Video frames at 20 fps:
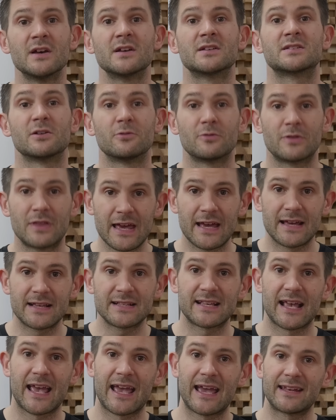so
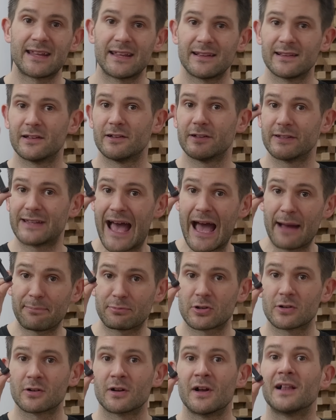this handy little
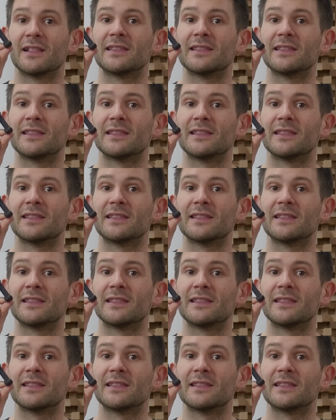adapter